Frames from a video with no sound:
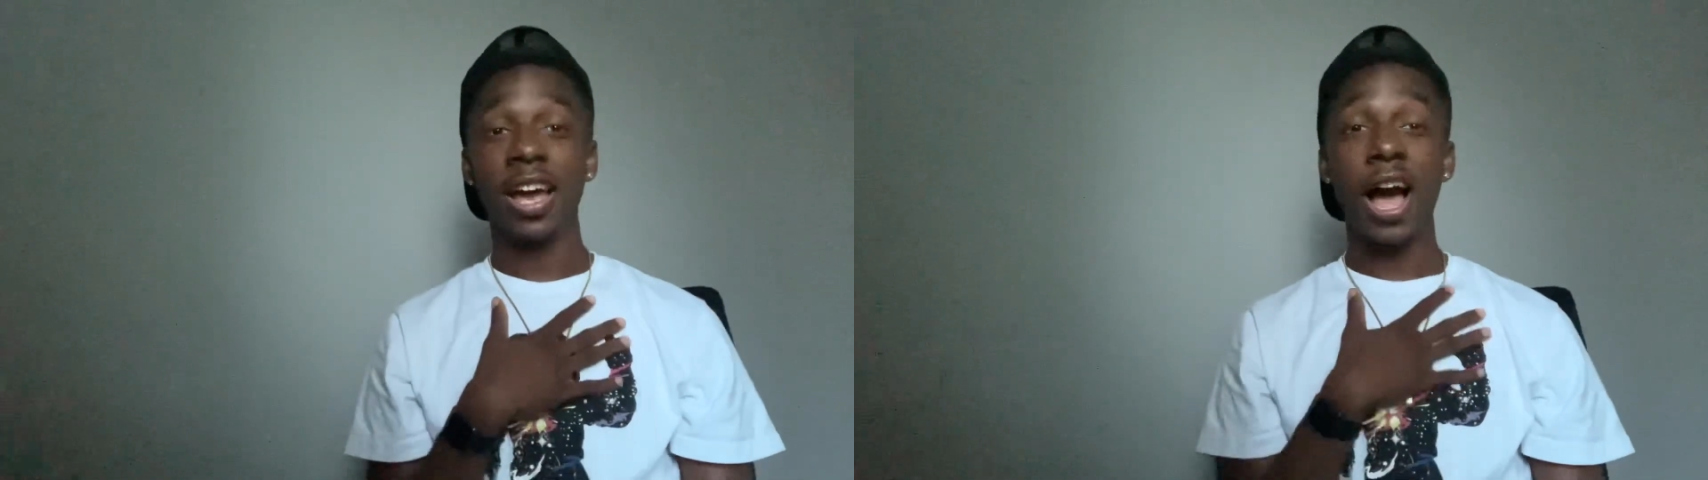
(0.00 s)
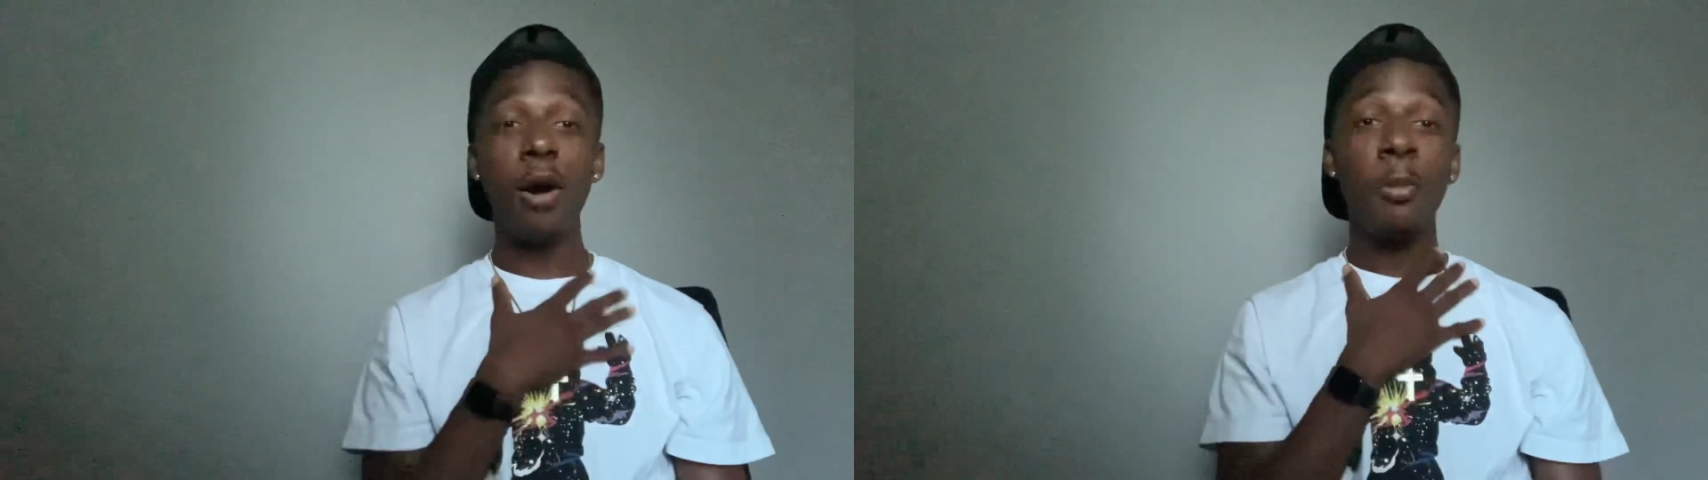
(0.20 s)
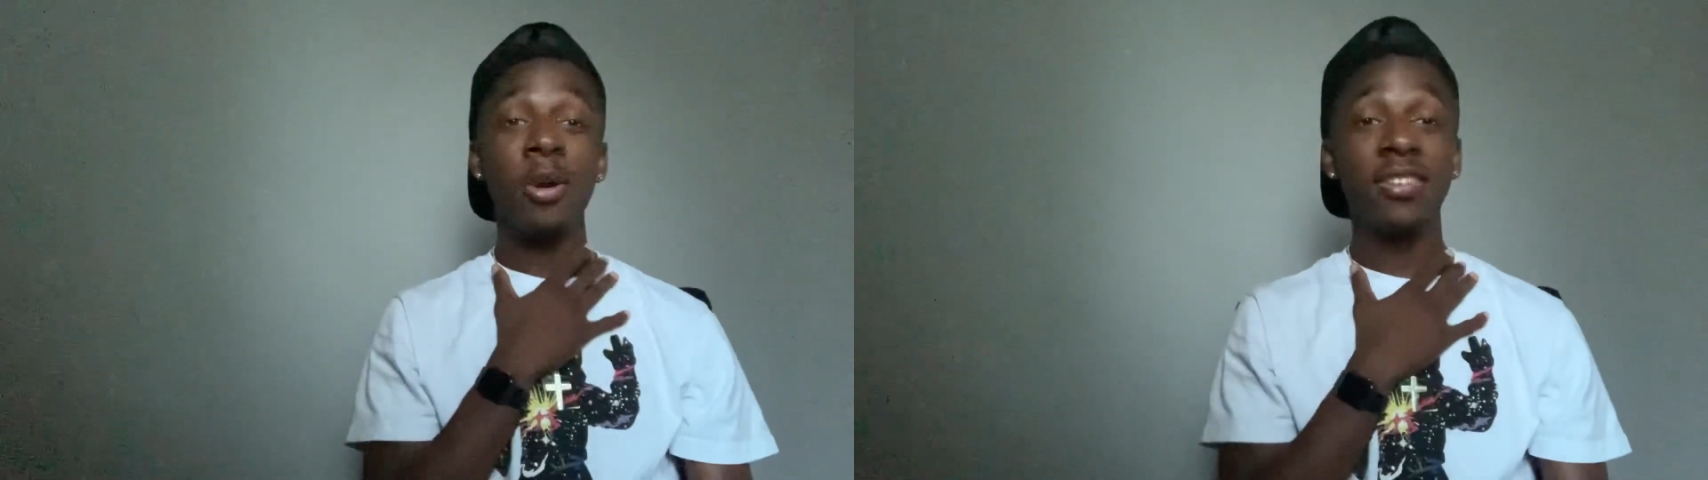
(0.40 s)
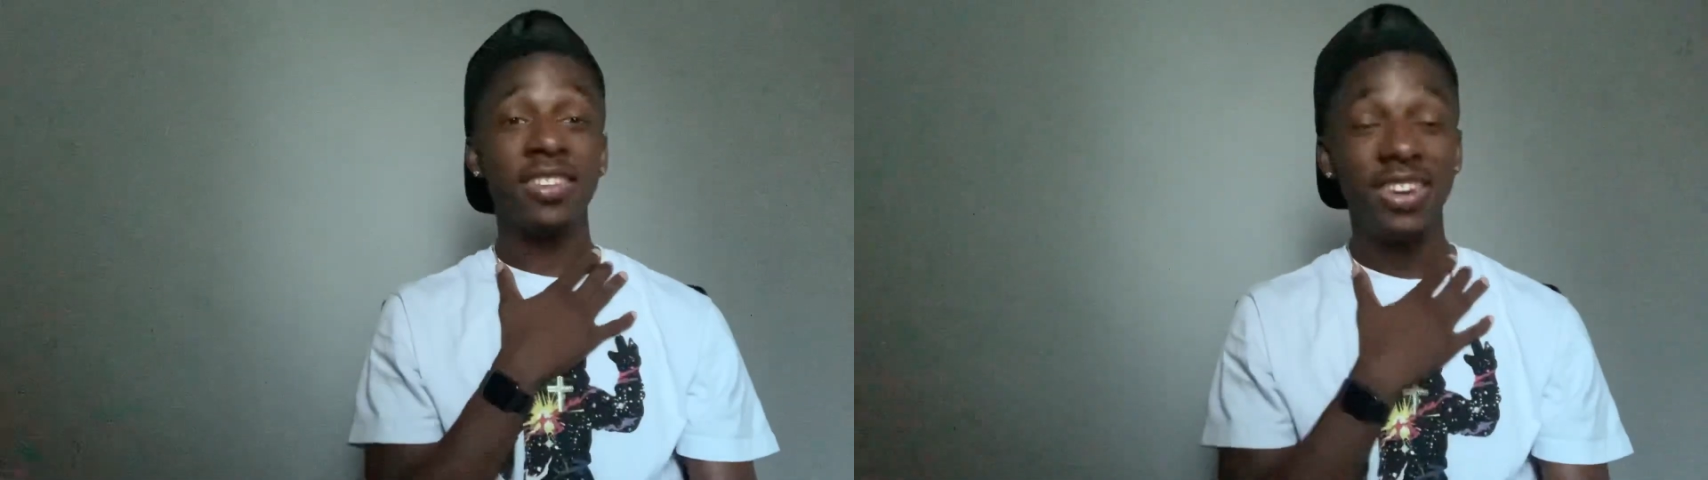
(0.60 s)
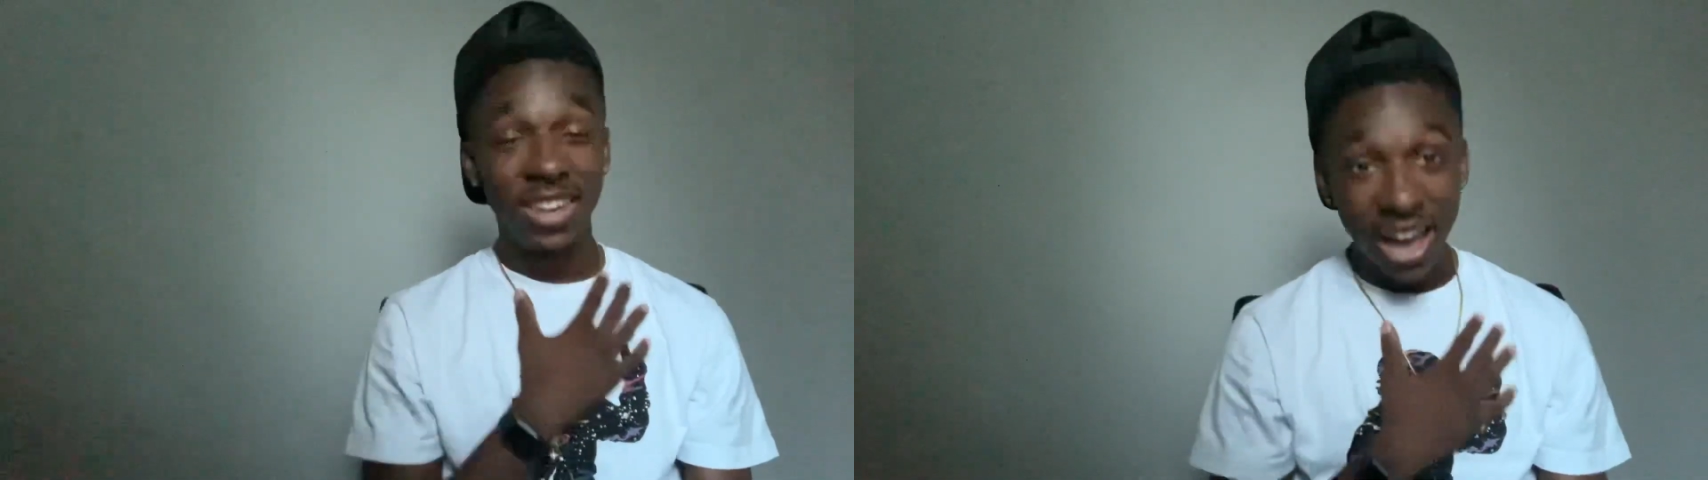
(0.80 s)
I almost
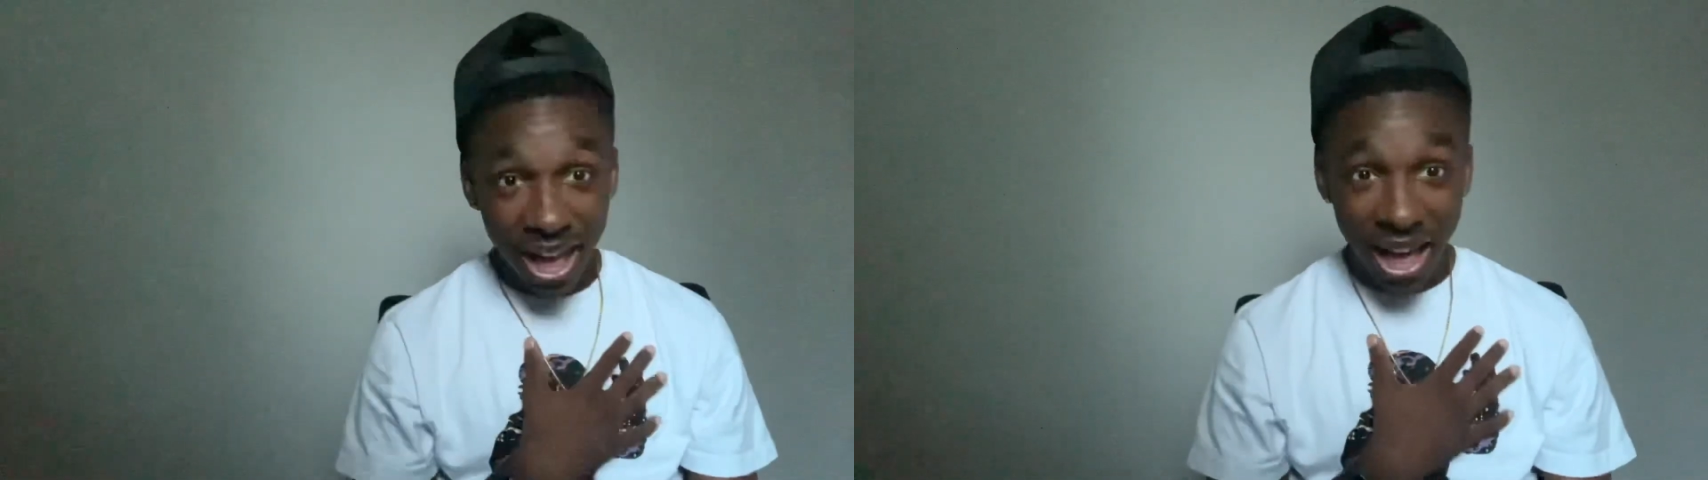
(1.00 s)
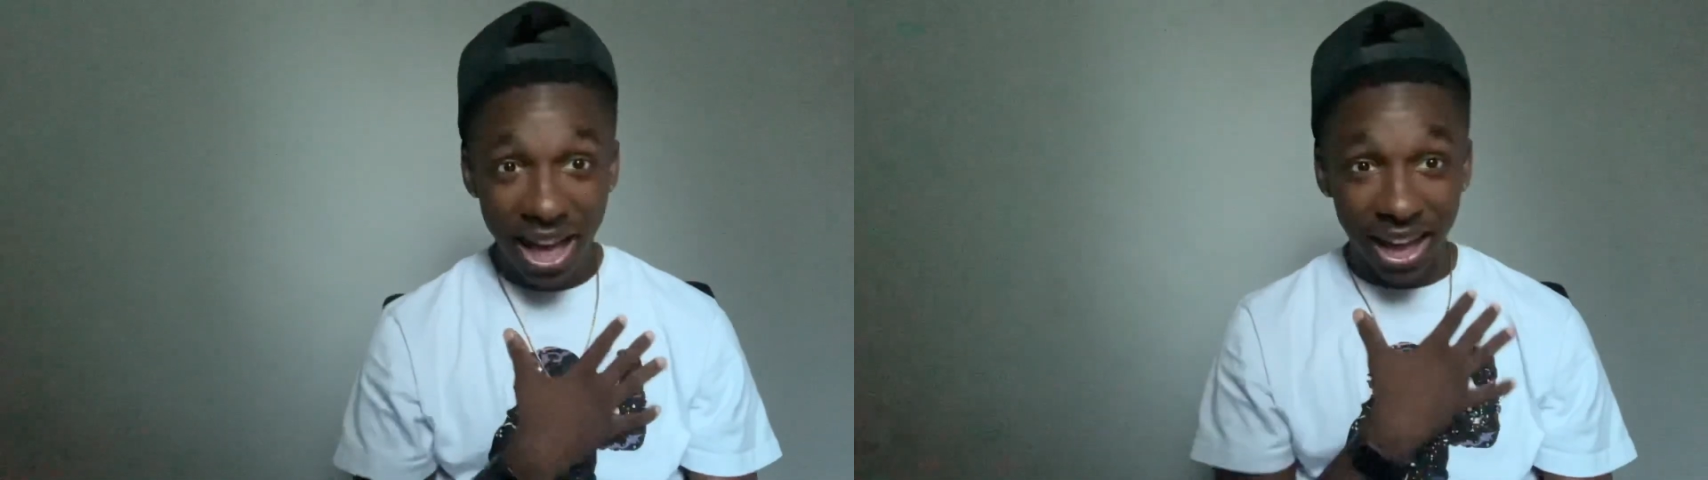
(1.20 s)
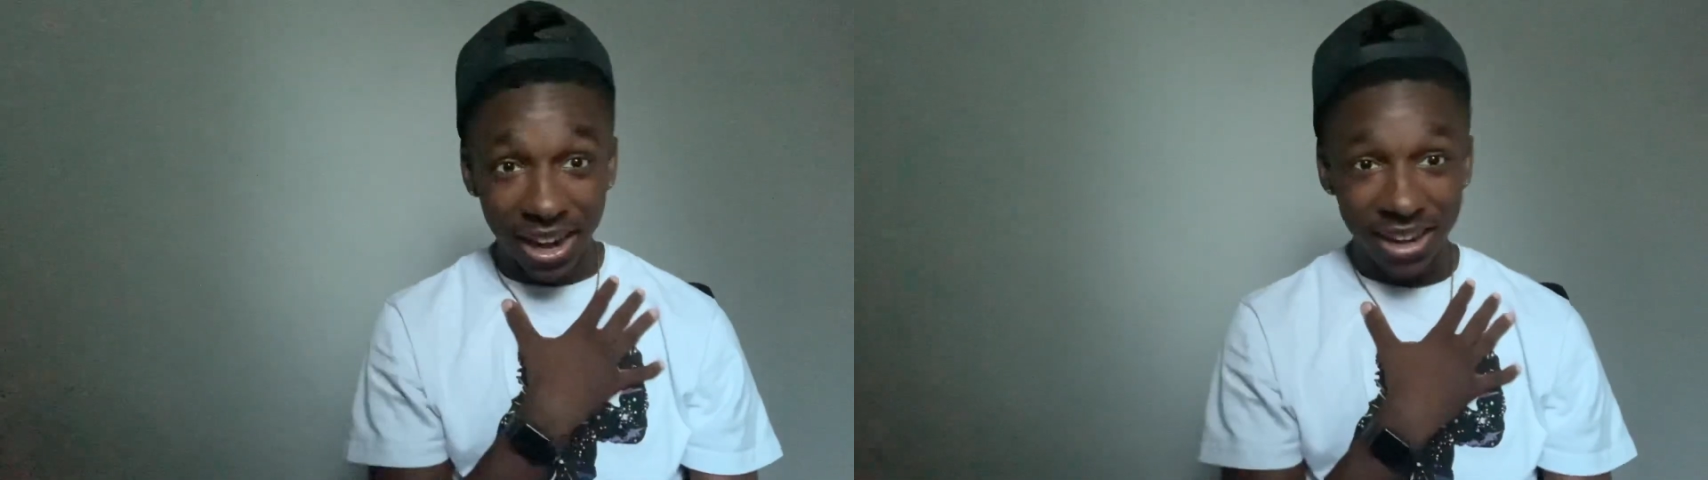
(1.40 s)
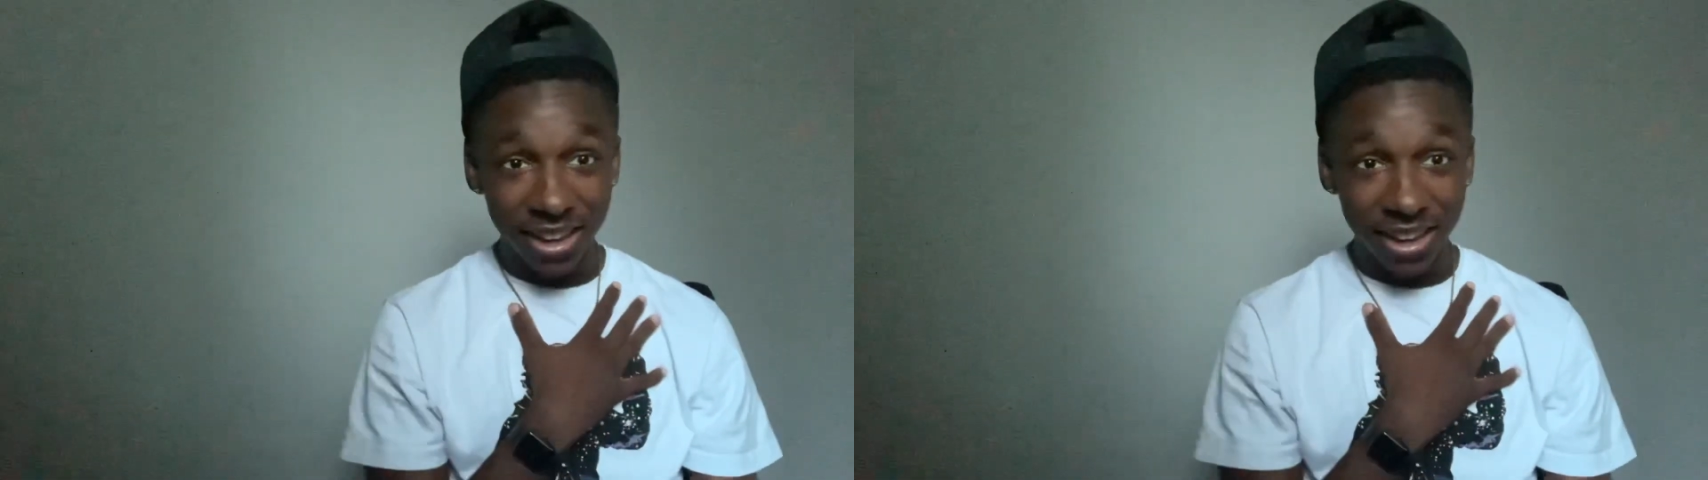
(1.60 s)
died.